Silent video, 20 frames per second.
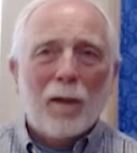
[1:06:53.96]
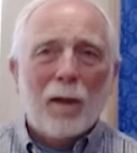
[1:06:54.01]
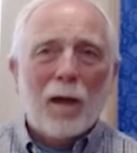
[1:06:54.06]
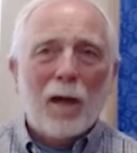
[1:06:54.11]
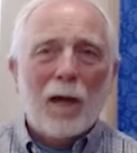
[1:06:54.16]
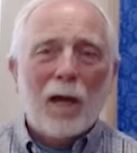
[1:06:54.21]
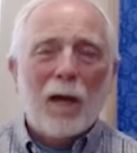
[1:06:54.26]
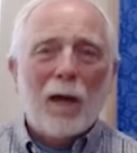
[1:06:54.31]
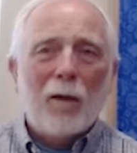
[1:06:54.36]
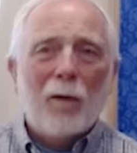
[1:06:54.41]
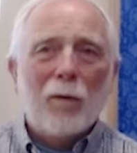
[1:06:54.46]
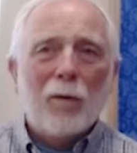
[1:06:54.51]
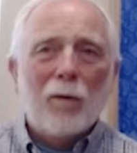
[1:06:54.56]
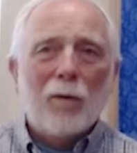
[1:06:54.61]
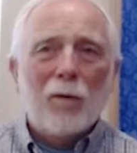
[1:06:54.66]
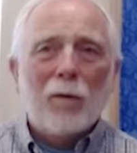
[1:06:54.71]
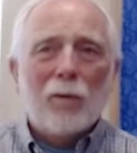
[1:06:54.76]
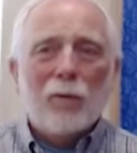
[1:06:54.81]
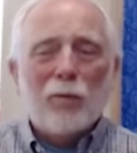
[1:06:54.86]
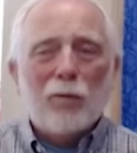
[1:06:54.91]
how
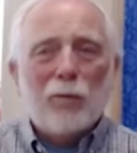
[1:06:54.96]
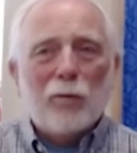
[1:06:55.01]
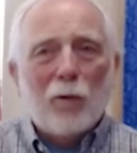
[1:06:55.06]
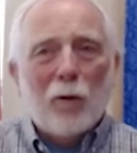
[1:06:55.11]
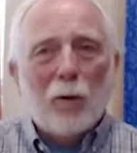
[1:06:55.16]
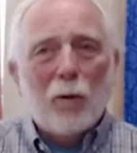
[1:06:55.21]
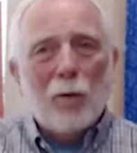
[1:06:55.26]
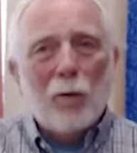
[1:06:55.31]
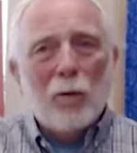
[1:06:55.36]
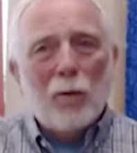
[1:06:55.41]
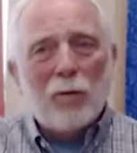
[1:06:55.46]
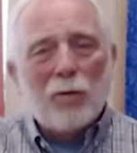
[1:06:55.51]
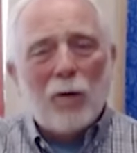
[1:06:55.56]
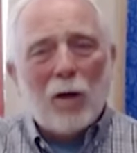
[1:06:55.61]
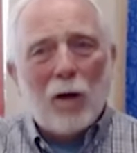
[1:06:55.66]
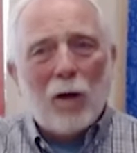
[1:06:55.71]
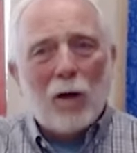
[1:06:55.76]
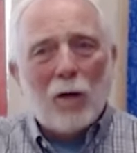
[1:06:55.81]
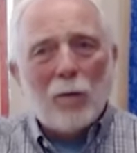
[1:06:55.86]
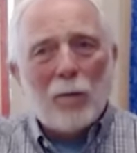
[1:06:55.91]
the soul was
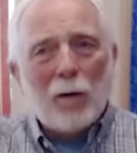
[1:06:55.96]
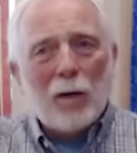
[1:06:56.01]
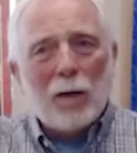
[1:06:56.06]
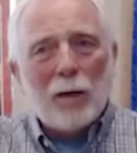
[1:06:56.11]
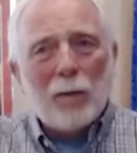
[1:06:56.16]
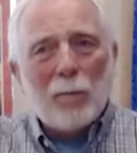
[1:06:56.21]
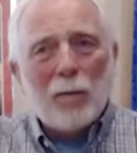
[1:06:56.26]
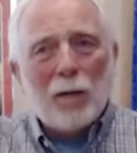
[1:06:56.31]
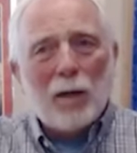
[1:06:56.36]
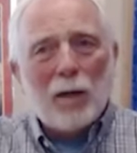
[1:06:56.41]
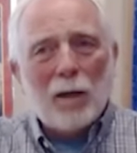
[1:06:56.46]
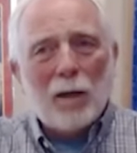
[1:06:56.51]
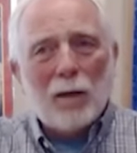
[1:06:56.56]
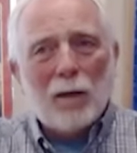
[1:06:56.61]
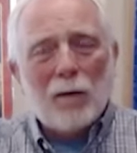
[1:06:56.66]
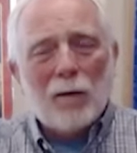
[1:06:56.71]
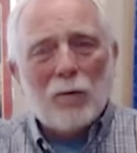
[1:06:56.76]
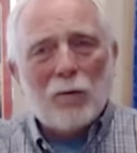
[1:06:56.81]
already being